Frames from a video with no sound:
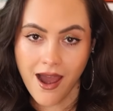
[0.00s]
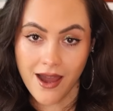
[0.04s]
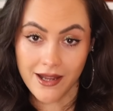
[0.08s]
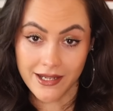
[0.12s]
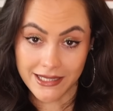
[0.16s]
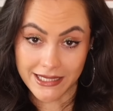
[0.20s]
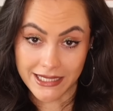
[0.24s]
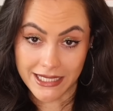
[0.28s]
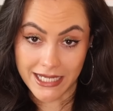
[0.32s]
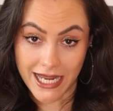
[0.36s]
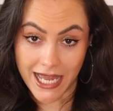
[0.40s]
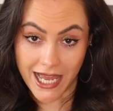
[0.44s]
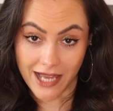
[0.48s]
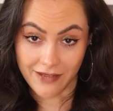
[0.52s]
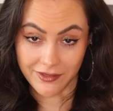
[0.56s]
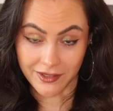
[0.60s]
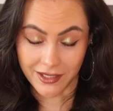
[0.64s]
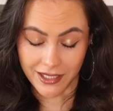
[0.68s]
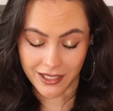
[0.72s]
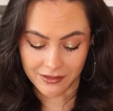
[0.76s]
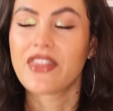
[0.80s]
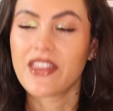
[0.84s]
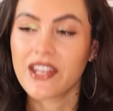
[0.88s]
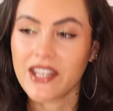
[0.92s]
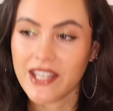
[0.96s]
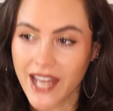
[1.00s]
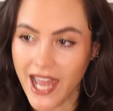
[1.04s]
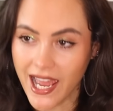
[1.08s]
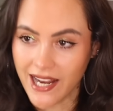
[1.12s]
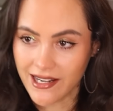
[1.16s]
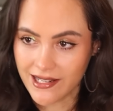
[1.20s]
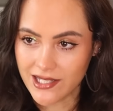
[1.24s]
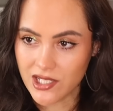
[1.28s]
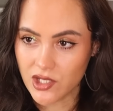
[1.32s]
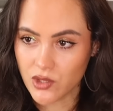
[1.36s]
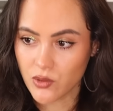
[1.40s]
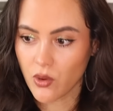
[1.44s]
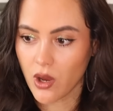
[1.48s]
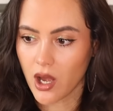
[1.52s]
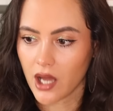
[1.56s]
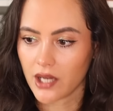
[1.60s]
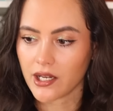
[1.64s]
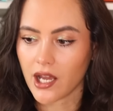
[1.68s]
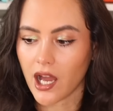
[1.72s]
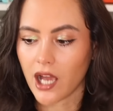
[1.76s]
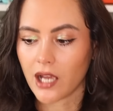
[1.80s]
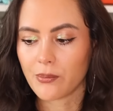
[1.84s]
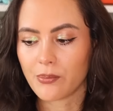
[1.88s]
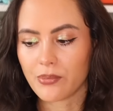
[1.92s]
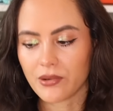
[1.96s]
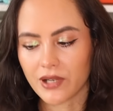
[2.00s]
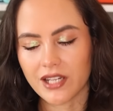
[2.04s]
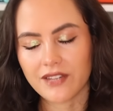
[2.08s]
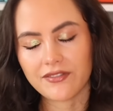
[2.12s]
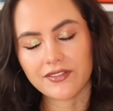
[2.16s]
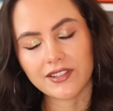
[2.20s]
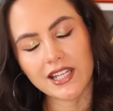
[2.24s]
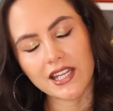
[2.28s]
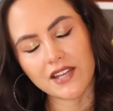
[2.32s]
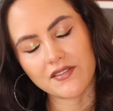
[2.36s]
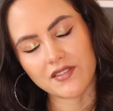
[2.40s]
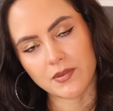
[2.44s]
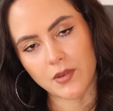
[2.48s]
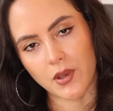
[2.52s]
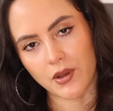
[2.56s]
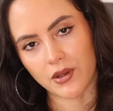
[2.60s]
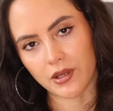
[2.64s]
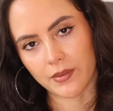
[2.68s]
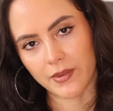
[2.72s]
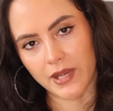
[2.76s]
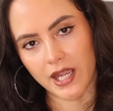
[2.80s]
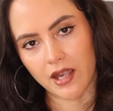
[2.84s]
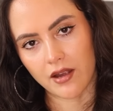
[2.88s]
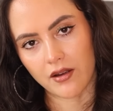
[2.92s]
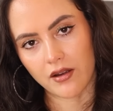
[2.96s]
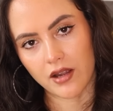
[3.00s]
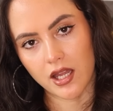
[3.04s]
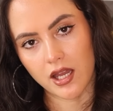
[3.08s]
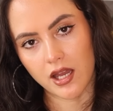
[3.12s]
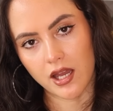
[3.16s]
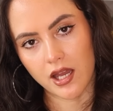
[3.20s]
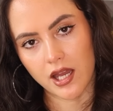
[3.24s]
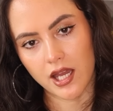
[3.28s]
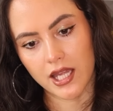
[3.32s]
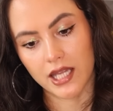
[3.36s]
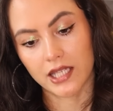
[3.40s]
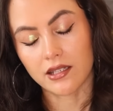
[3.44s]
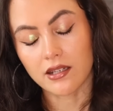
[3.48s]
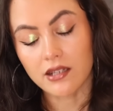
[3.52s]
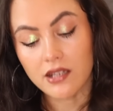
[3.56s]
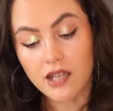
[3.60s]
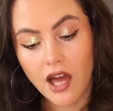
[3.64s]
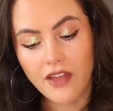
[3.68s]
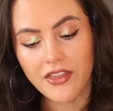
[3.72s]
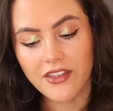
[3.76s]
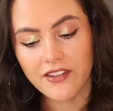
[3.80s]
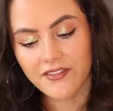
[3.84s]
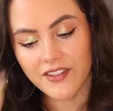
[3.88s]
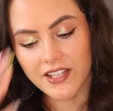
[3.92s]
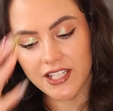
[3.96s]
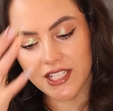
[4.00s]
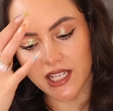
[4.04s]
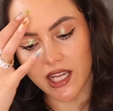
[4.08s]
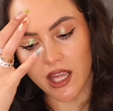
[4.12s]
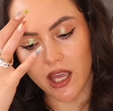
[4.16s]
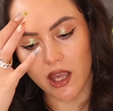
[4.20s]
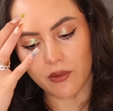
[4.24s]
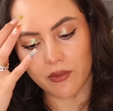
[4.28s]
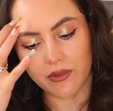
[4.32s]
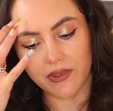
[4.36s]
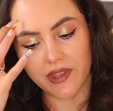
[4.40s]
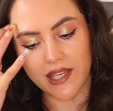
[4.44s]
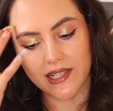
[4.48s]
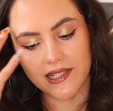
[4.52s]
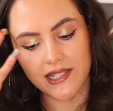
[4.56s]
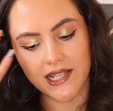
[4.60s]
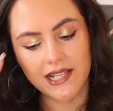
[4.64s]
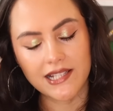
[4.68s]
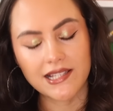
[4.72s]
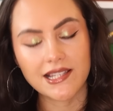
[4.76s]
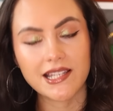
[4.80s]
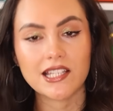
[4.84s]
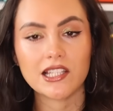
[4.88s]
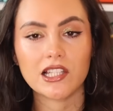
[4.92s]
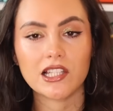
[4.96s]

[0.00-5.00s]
Never. The next one I briefly have spoken about in another video, this is the